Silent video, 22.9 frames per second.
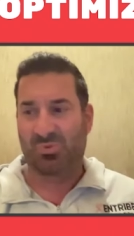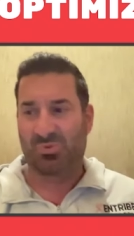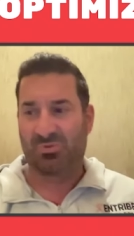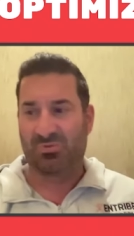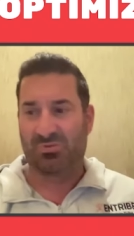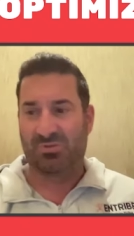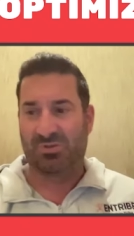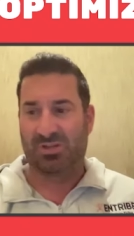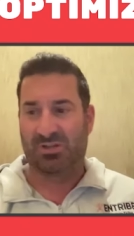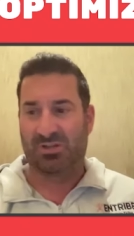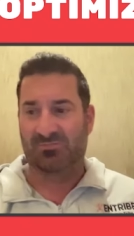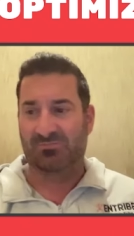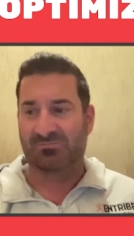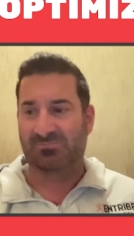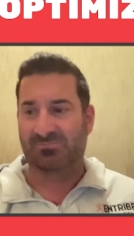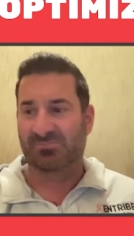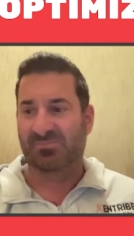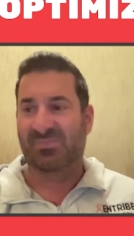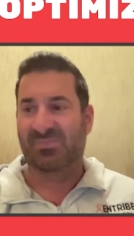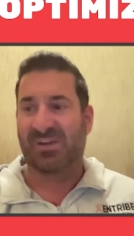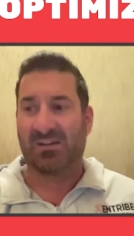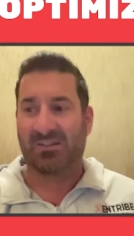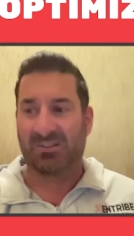you know,
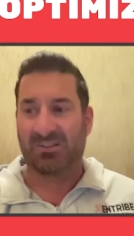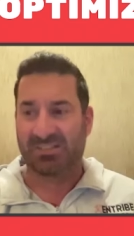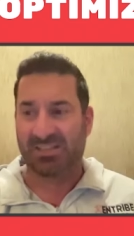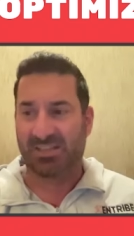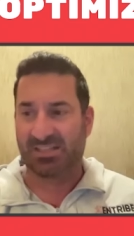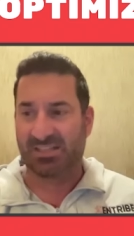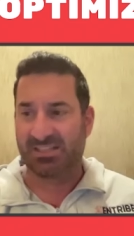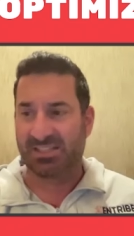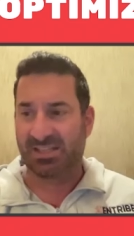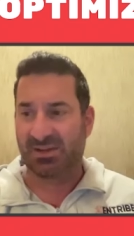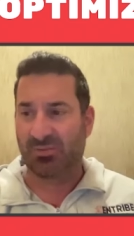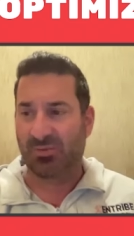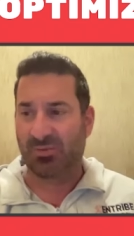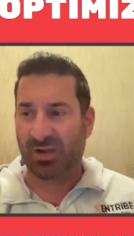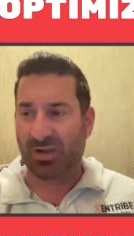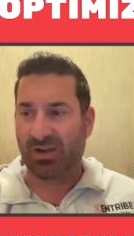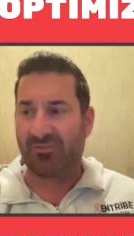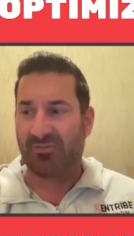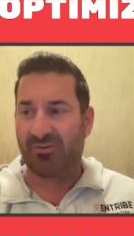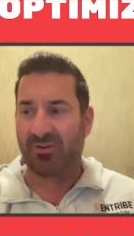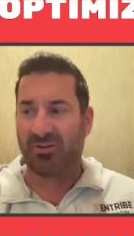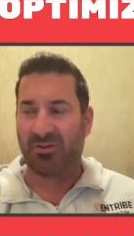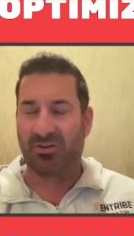Valentine's Day,
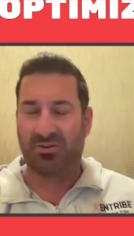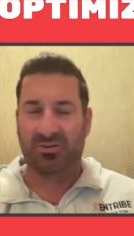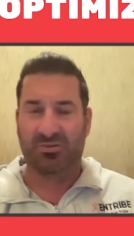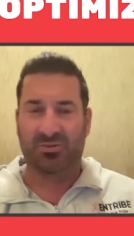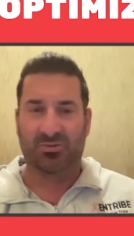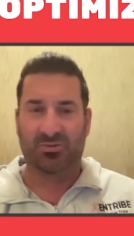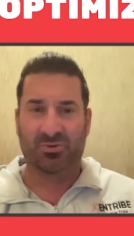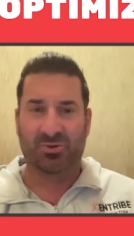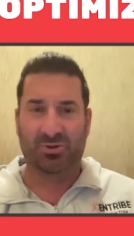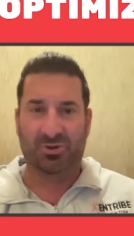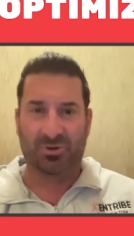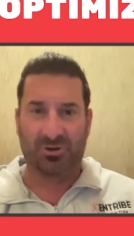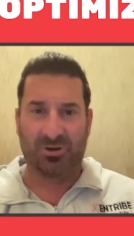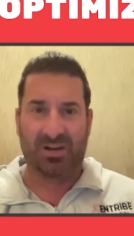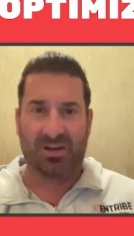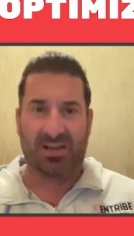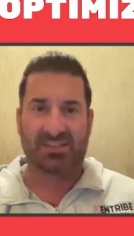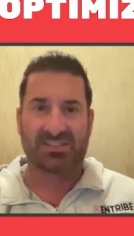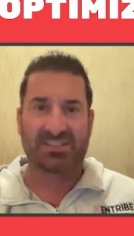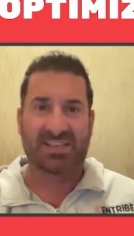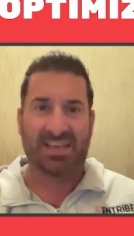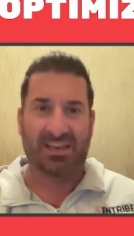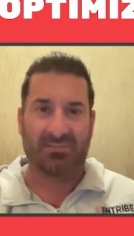whatever your
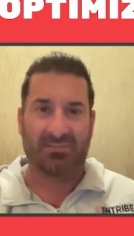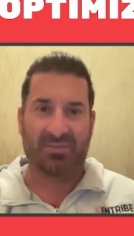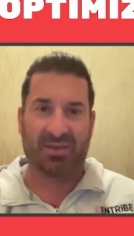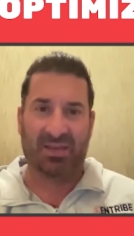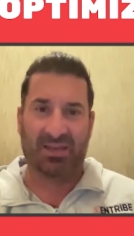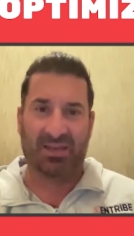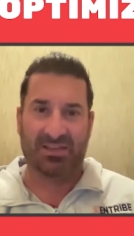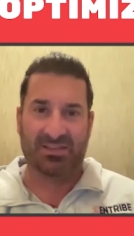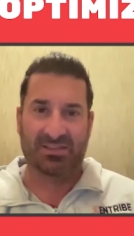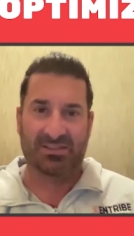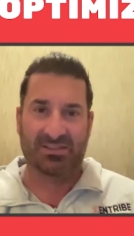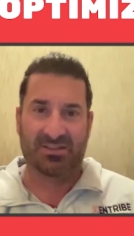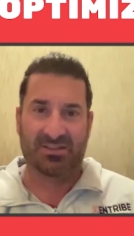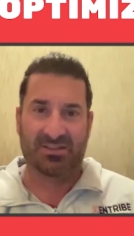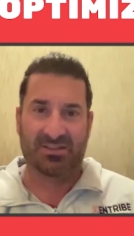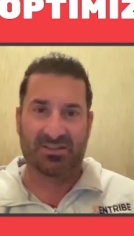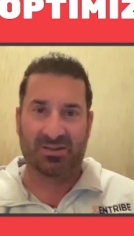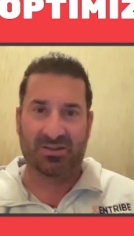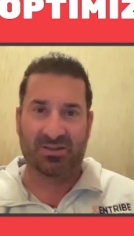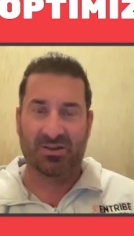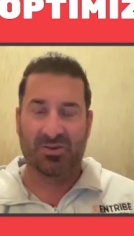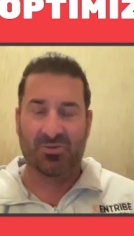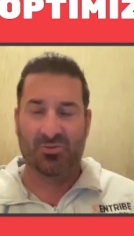next campaign is going to
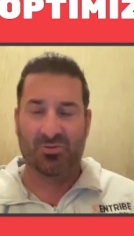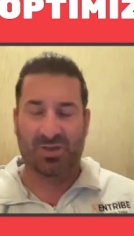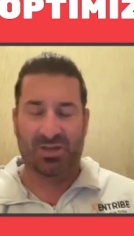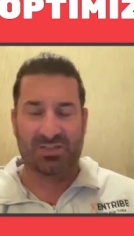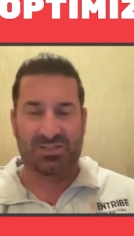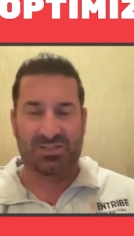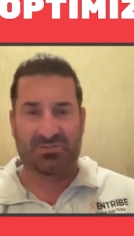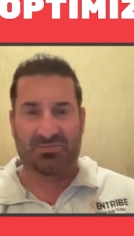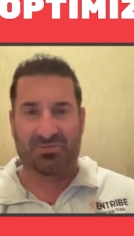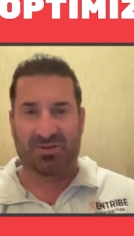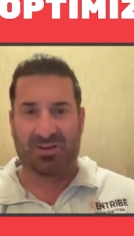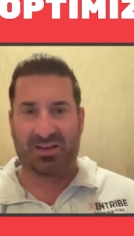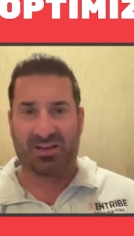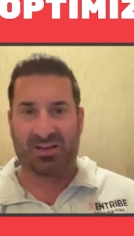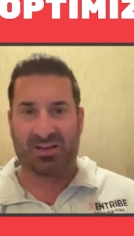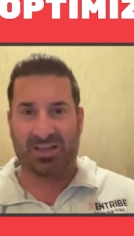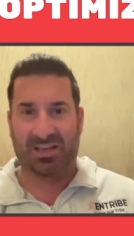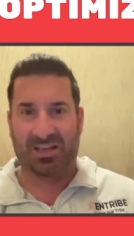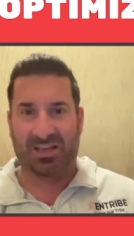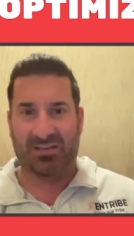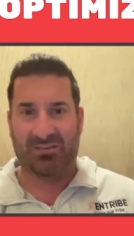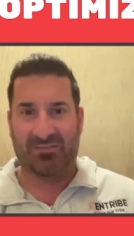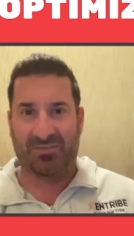be. We actually ran
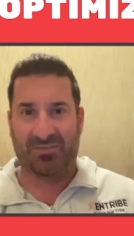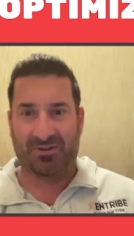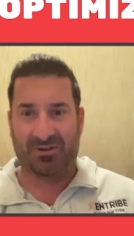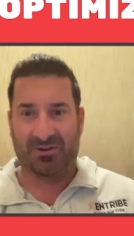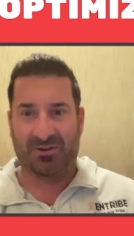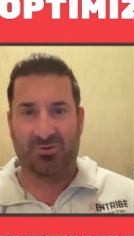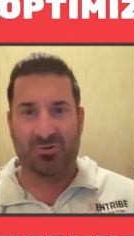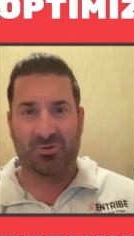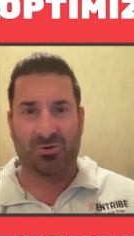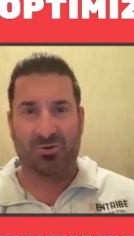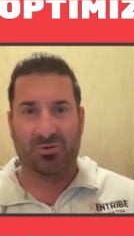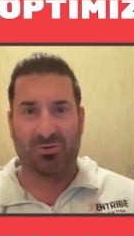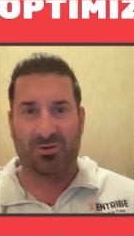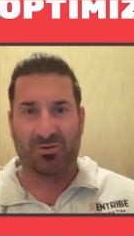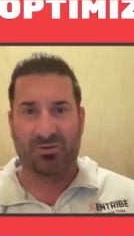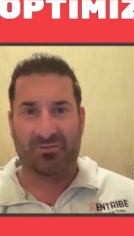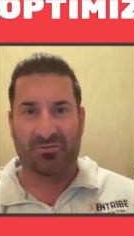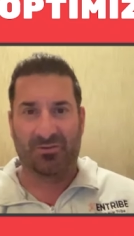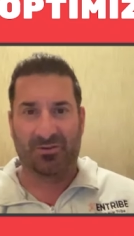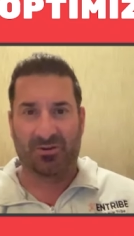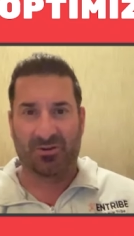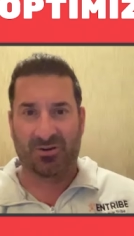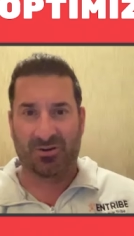a very cool one
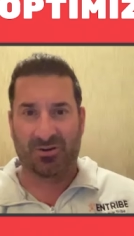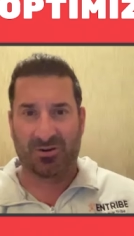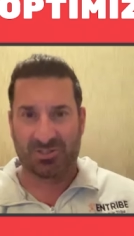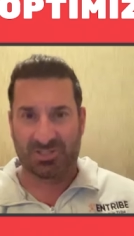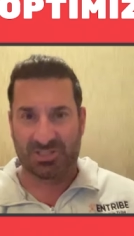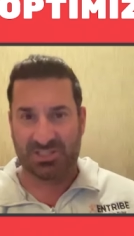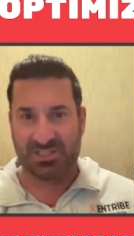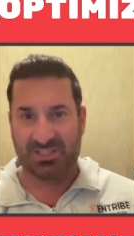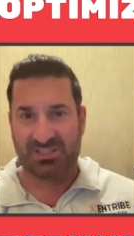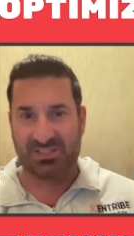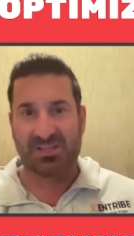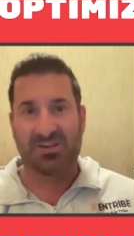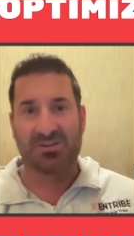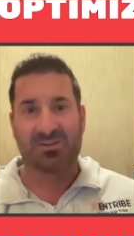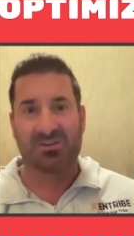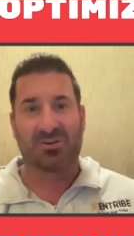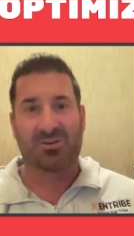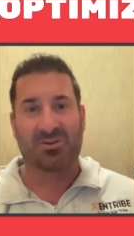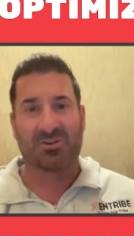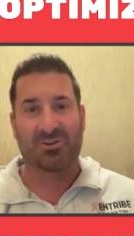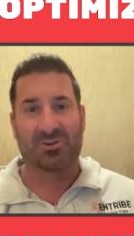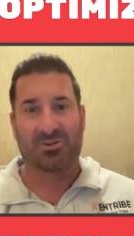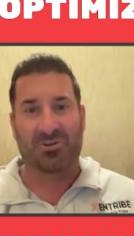for Hershey's
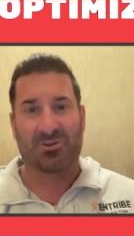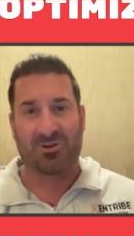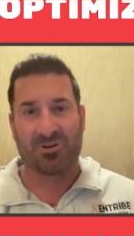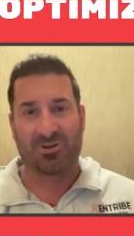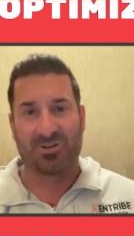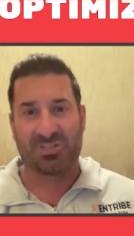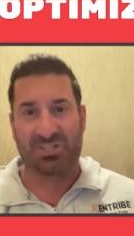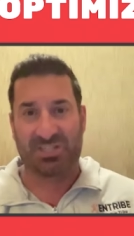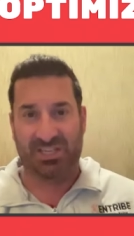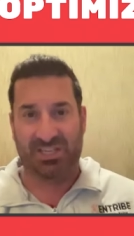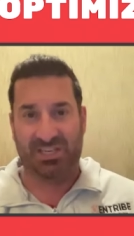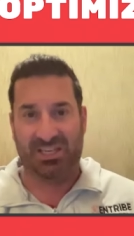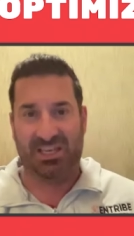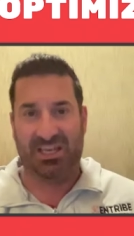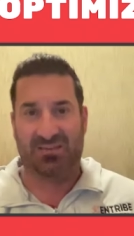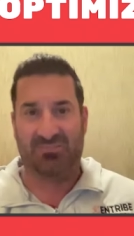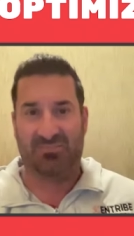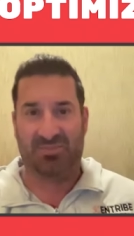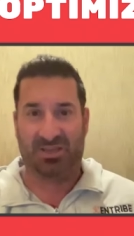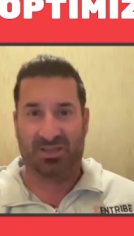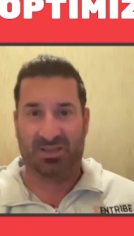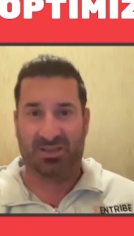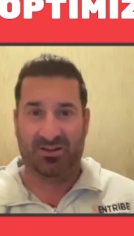called the Hershey
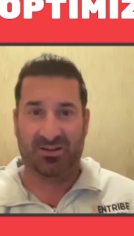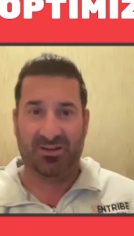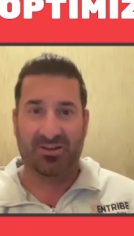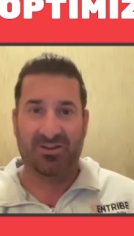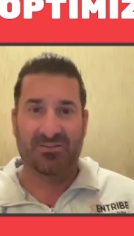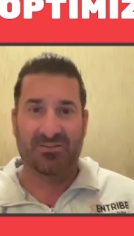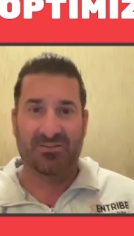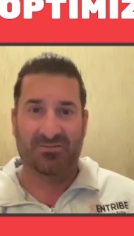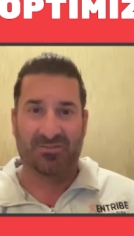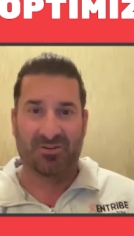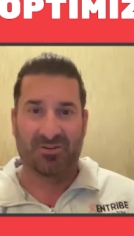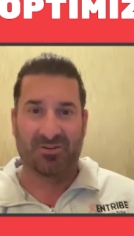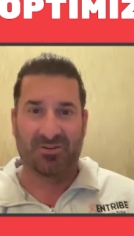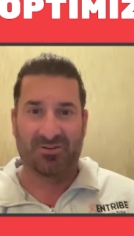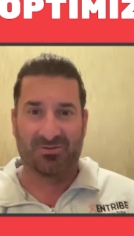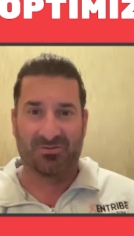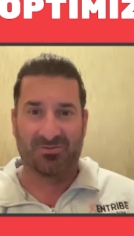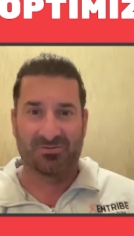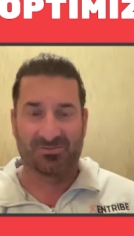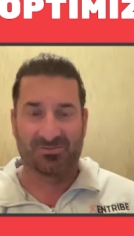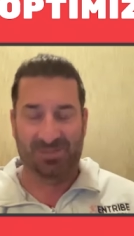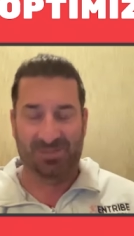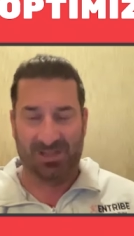campaign for
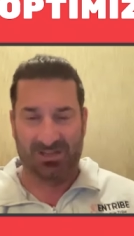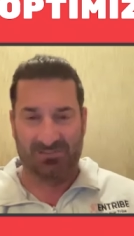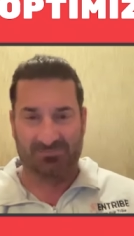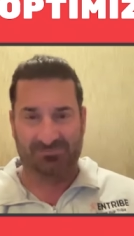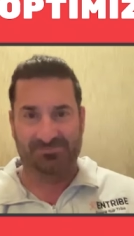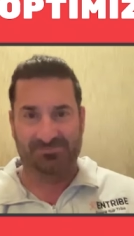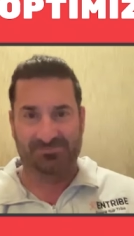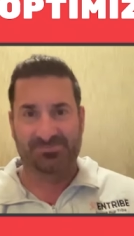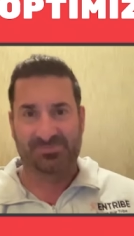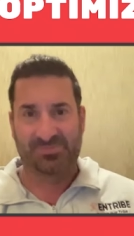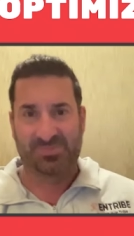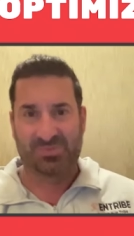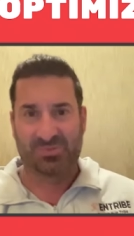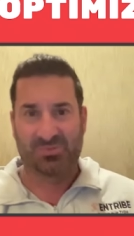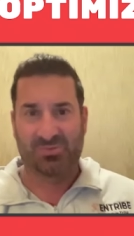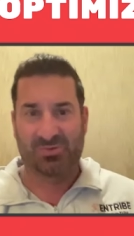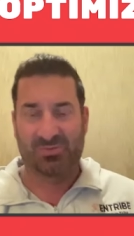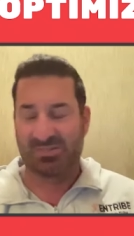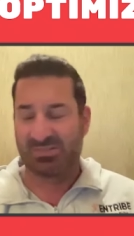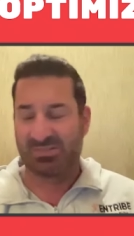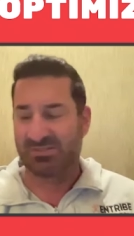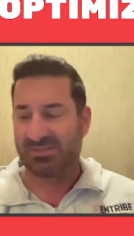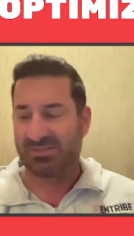um,
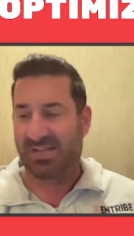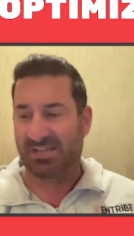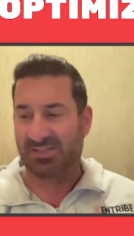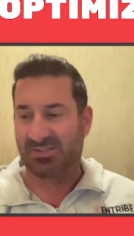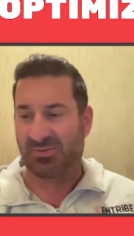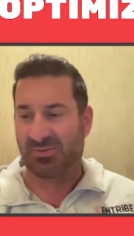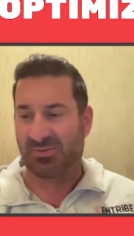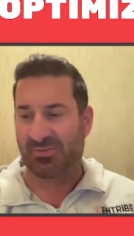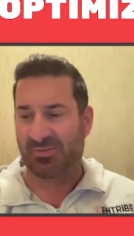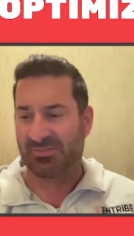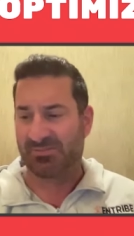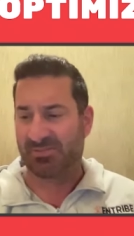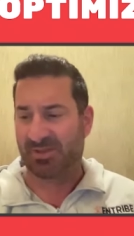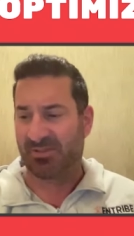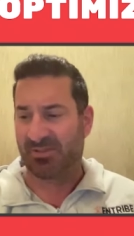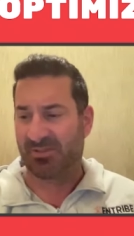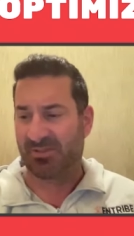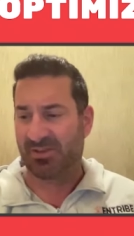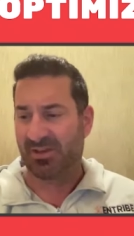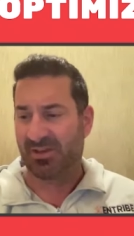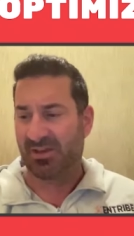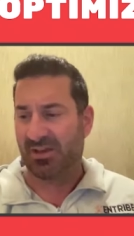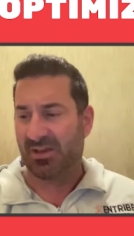Women National Women's Month
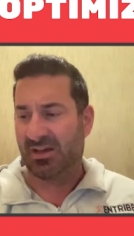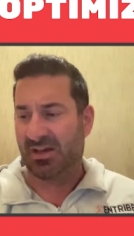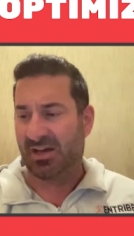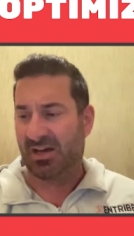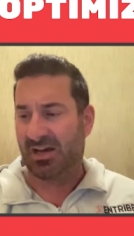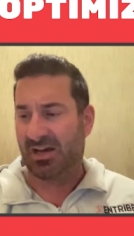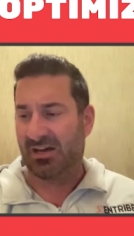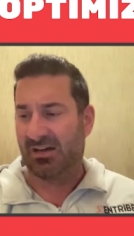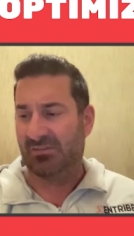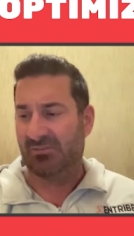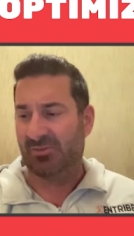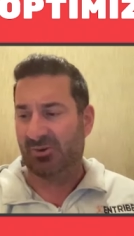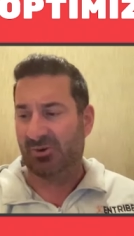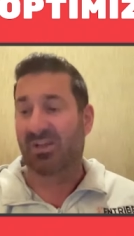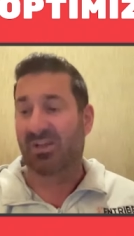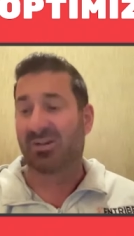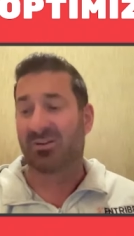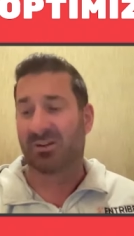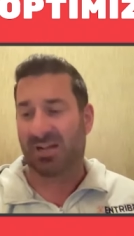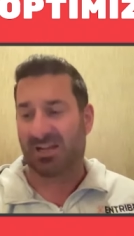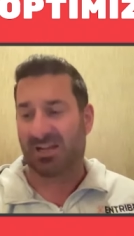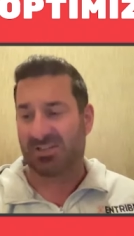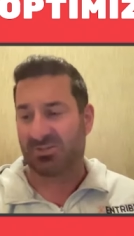um, or
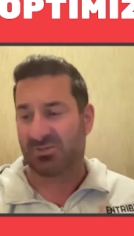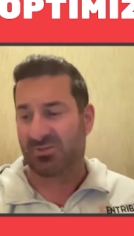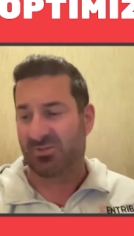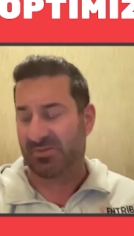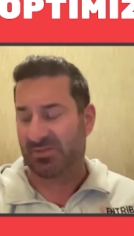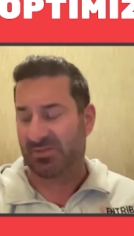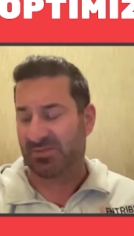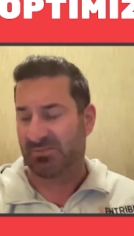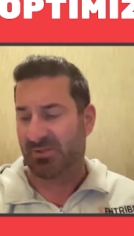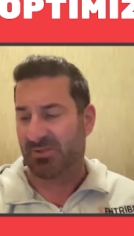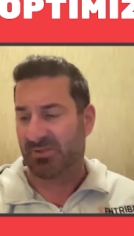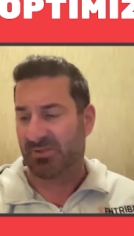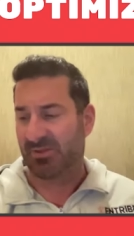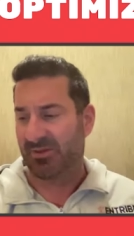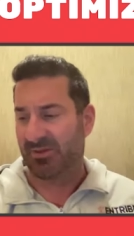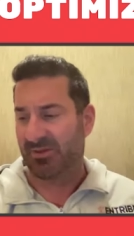International Women's Month